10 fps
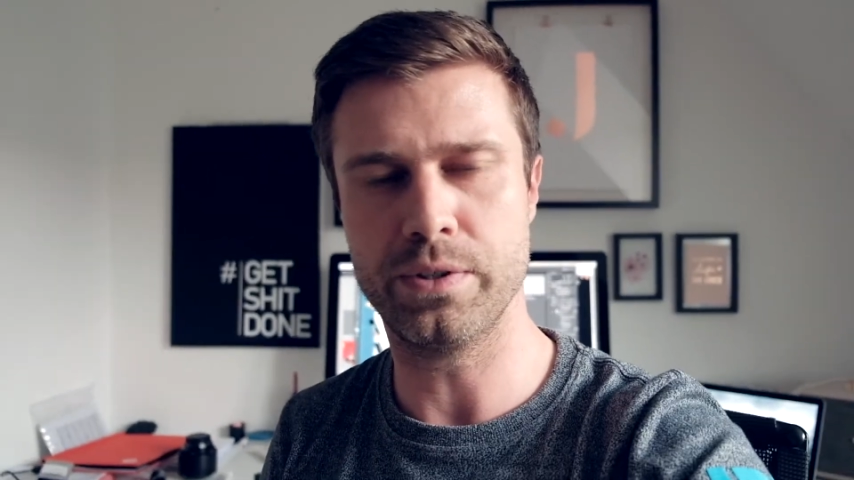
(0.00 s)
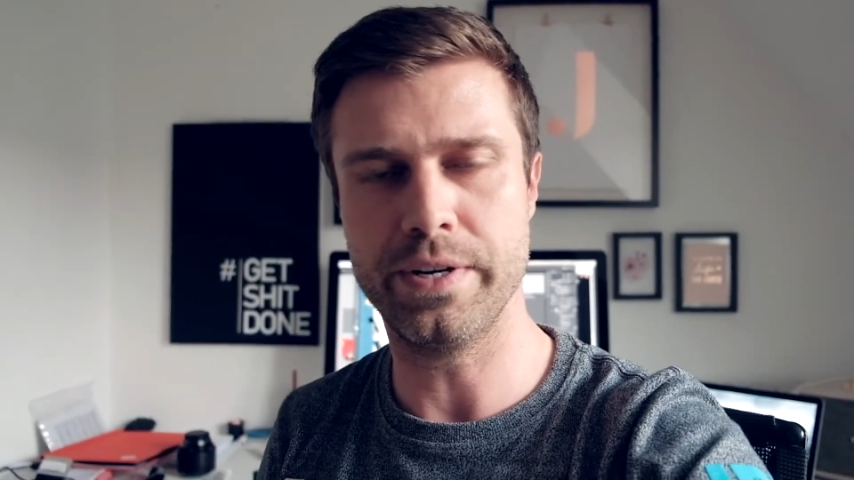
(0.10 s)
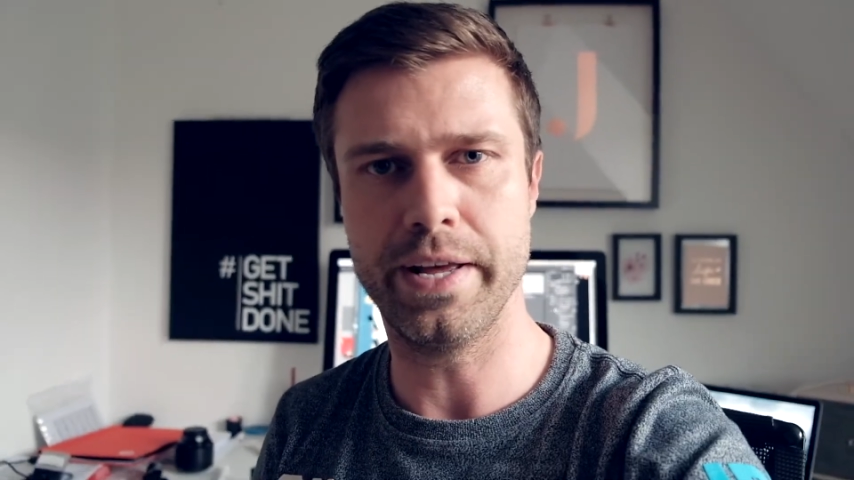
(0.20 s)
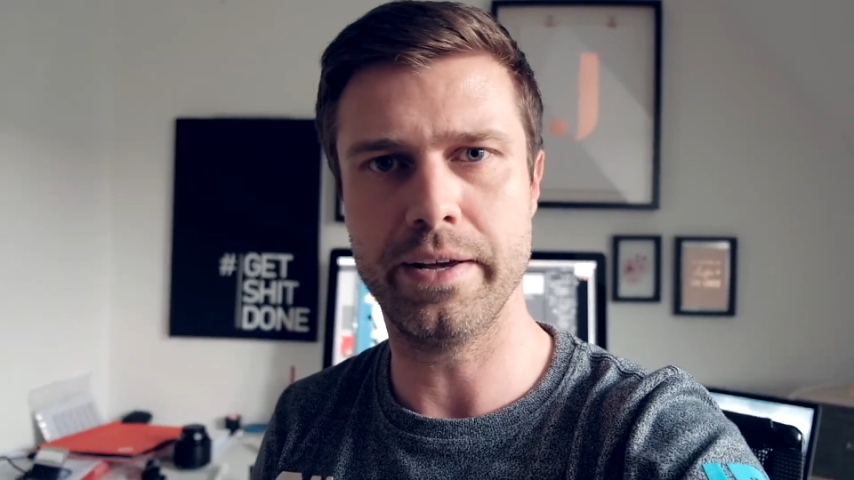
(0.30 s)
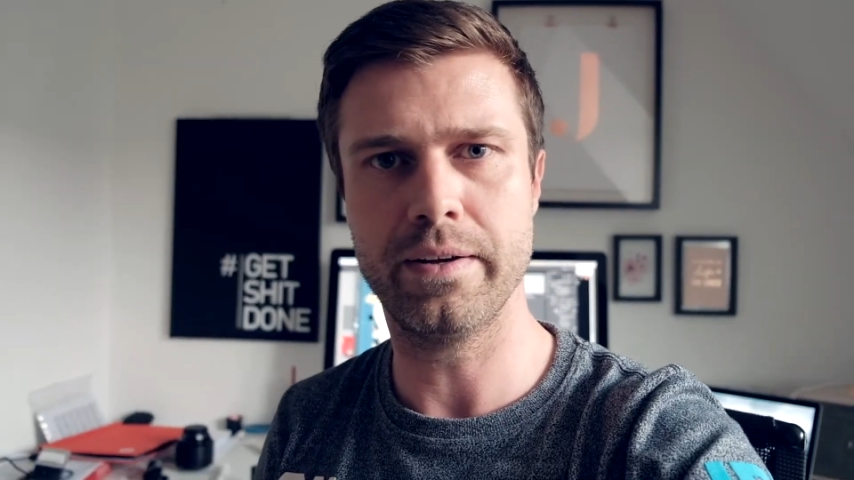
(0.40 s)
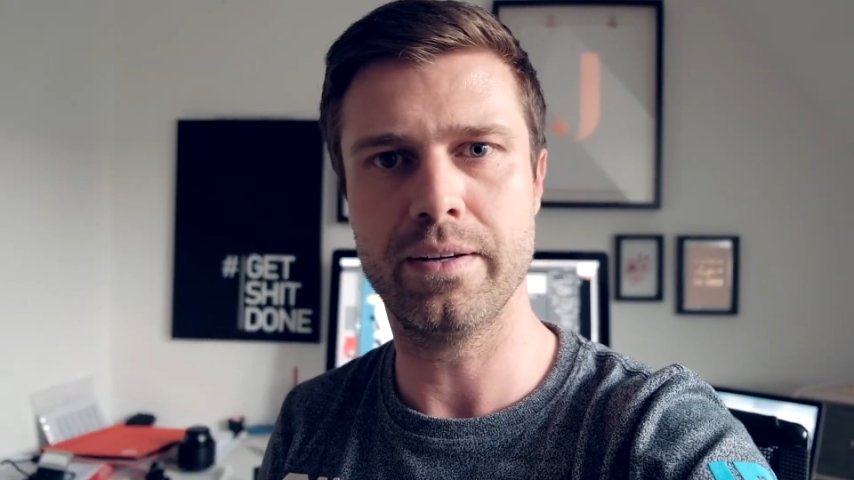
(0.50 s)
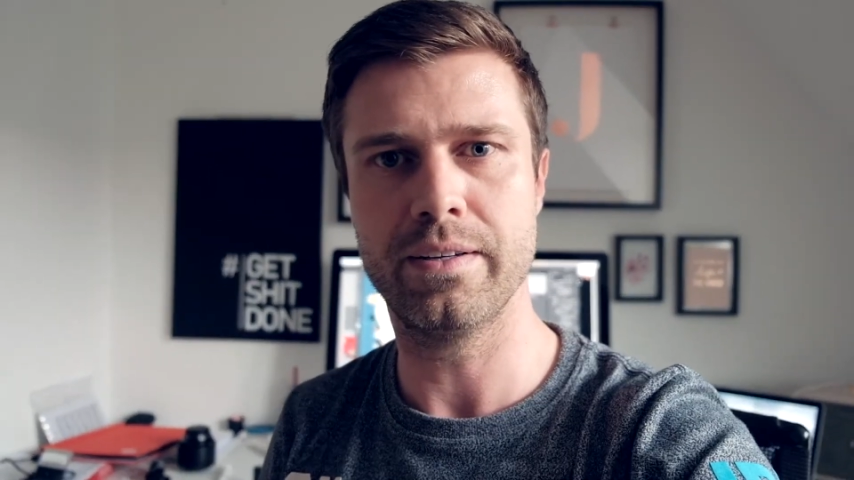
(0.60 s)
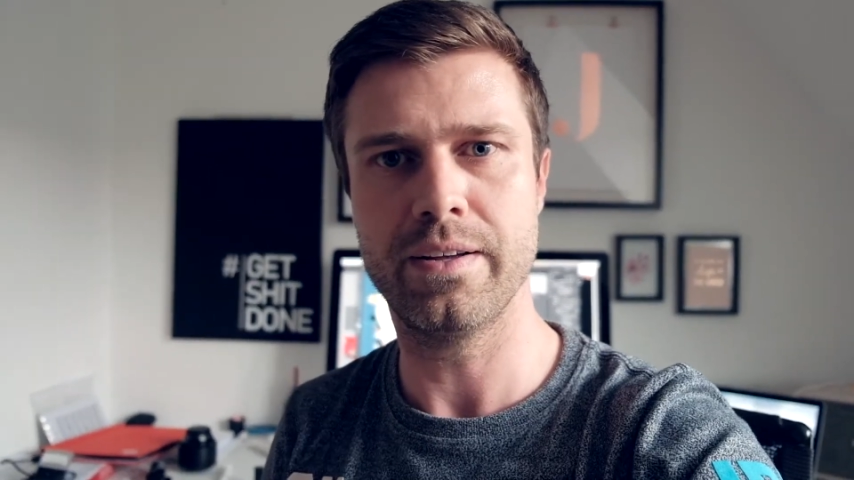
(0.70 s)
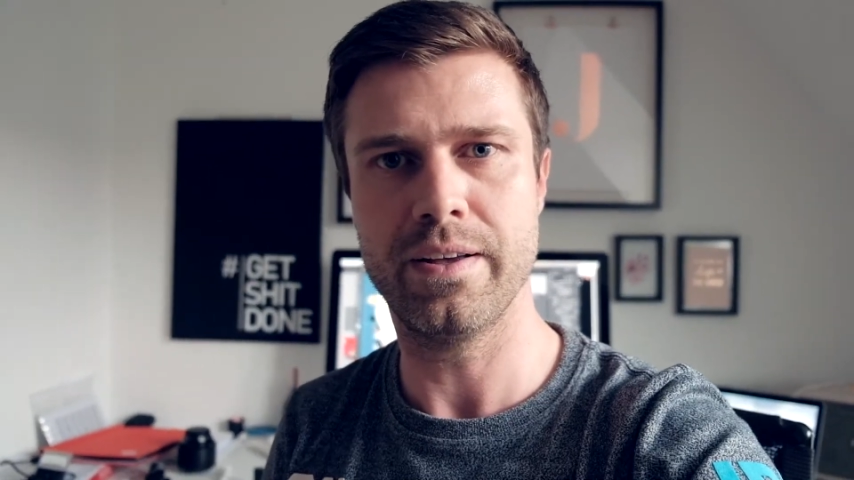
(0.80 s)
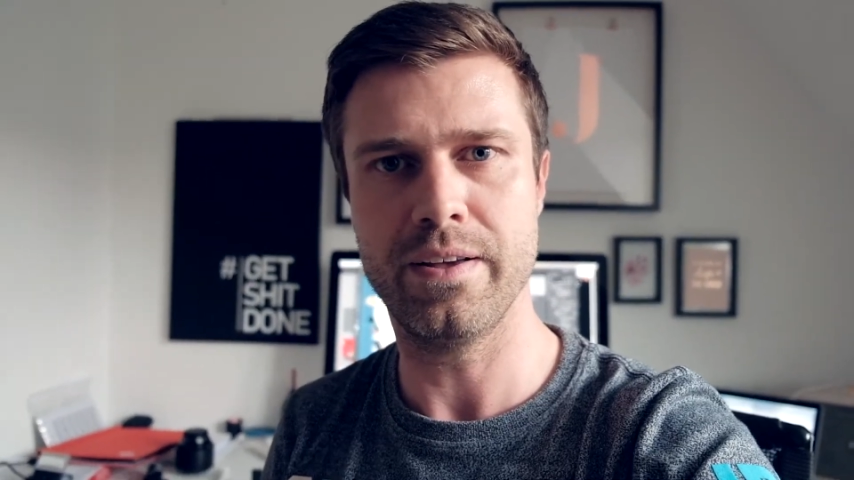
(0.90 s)
today.
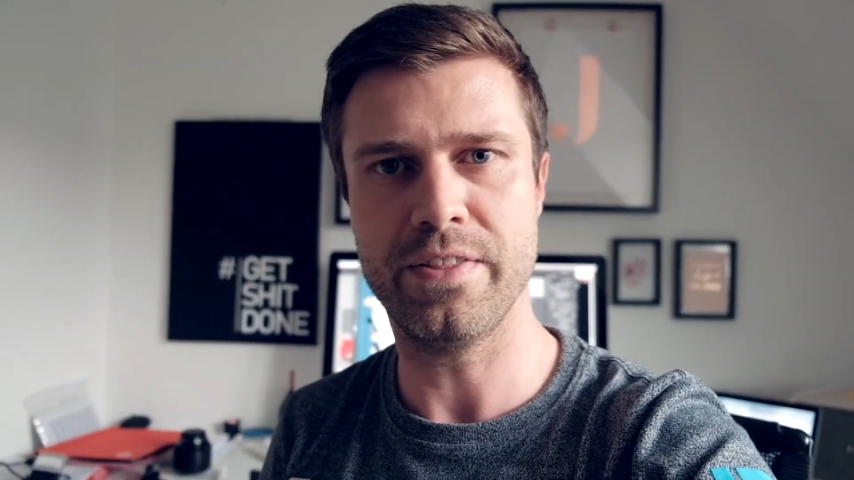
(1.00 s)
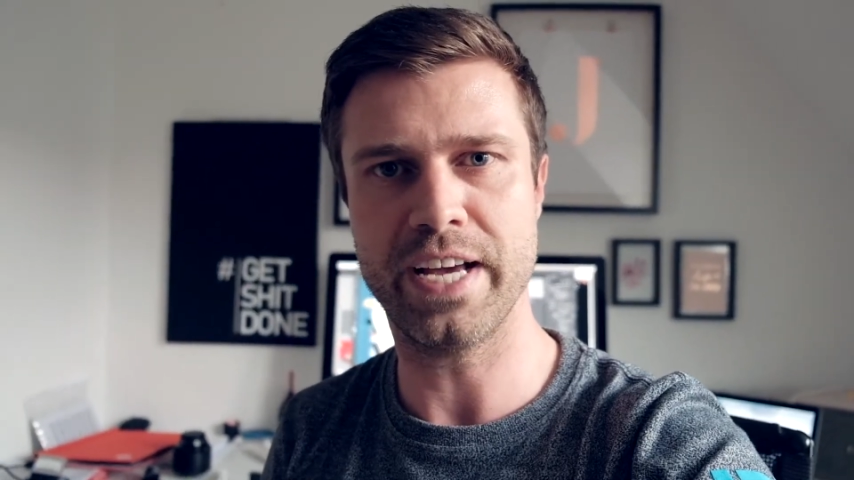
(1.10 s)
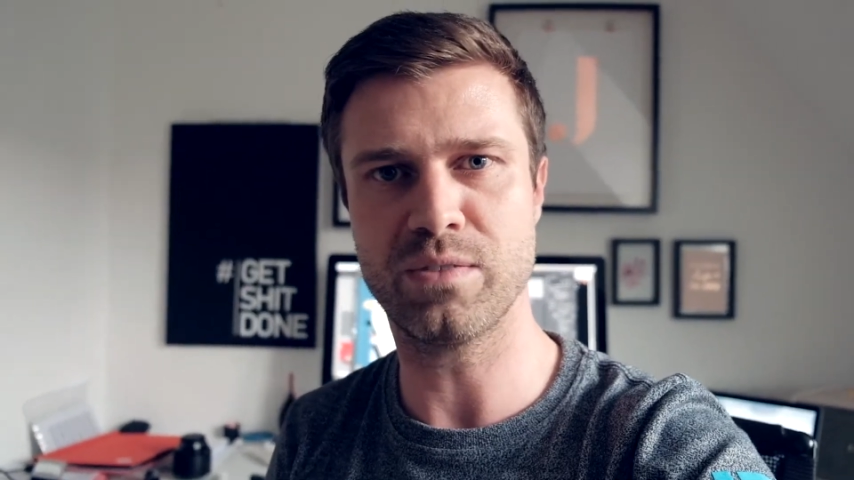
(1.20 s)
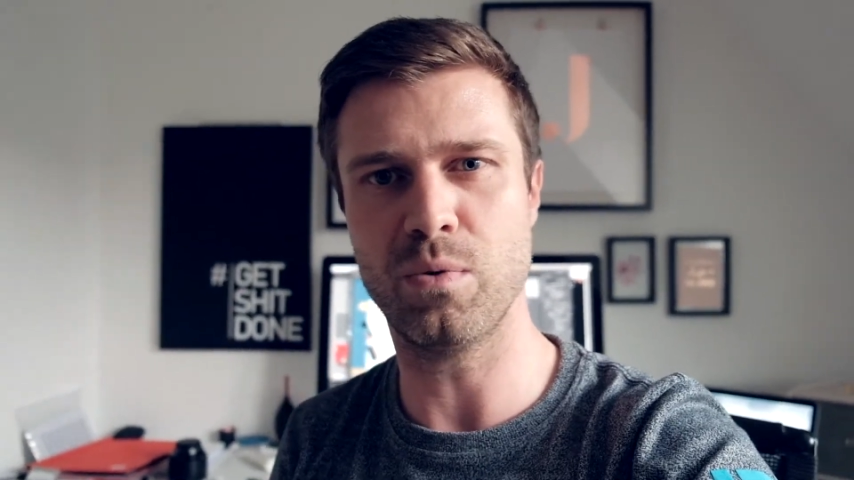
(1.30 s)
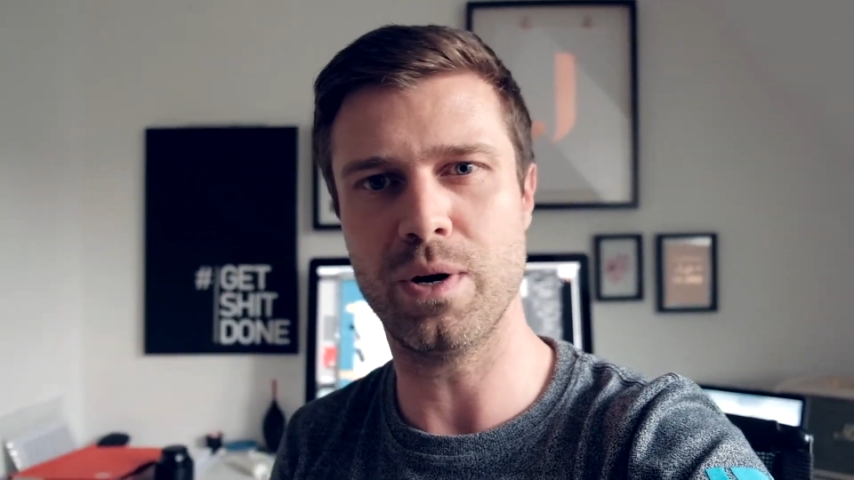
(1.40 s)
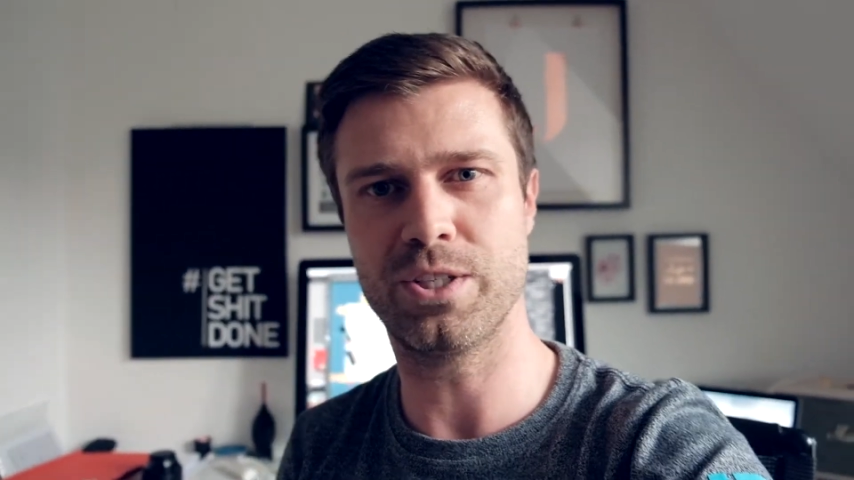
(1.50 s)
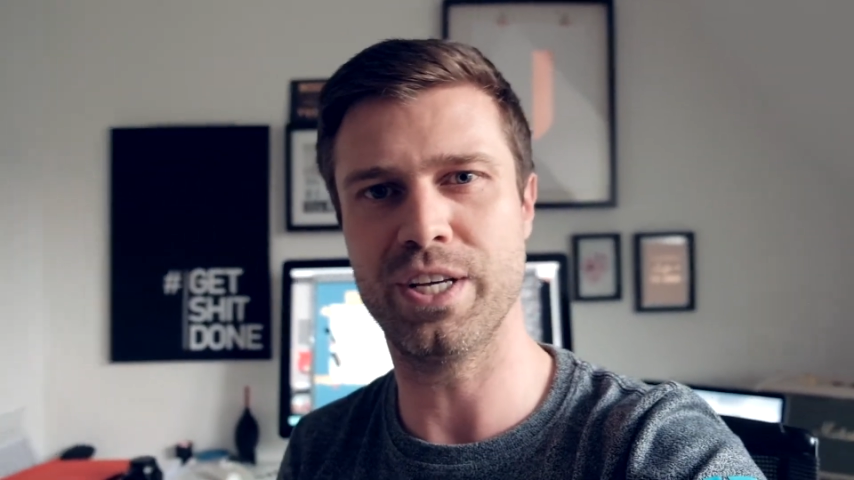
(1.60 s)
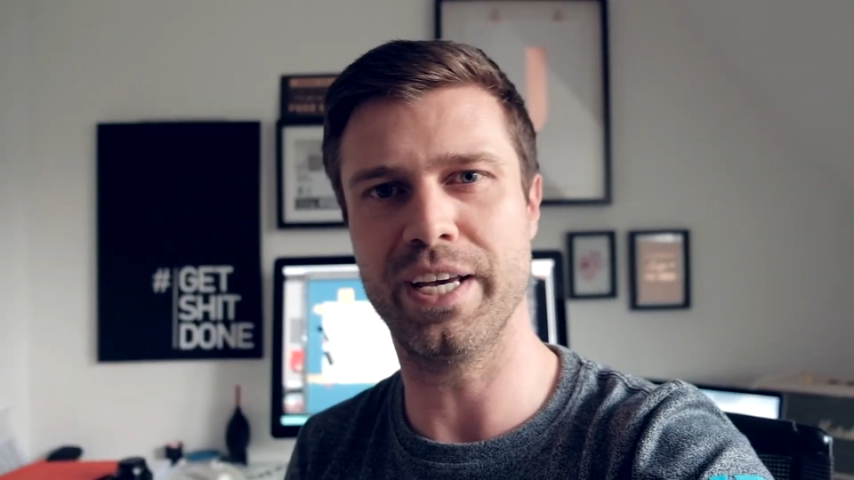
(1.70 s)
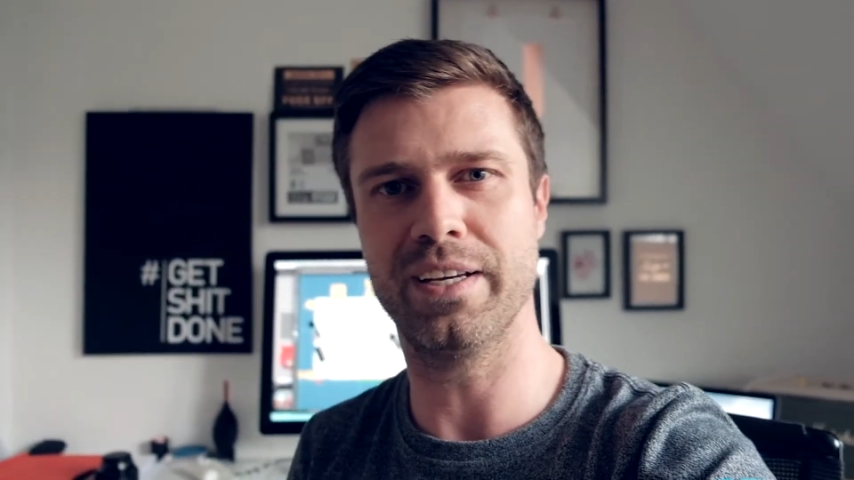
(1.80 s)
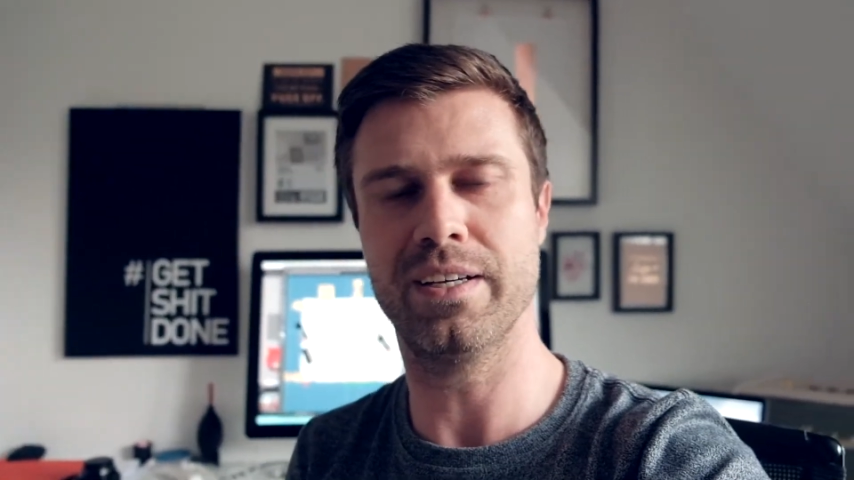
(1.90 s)
Thanks for
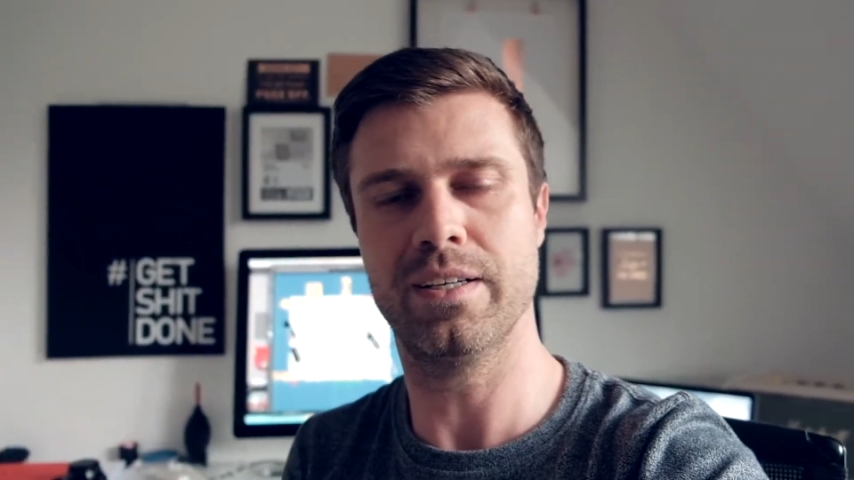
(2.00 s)
watching.